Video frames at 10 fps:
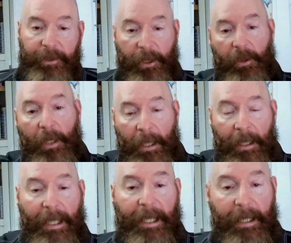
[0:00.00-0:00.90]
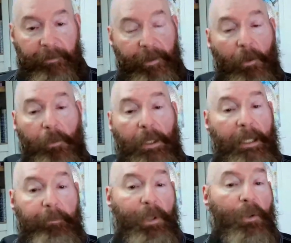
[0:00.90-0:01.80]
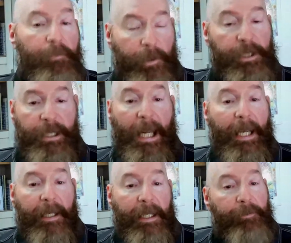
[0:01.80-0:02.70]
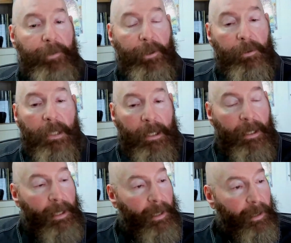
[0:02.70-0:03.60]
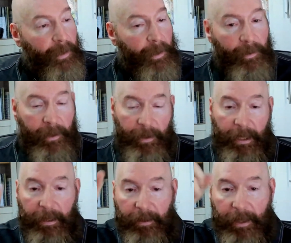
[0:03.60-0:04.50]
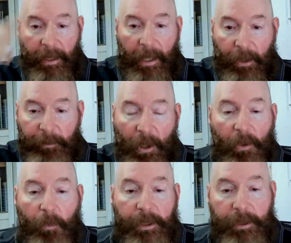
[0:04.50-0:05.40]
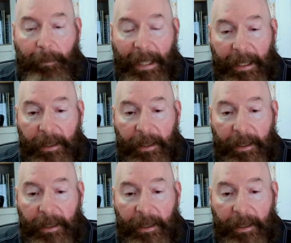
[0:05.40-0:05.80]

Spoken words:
So I have a really beautiful stang, and if you the iron part was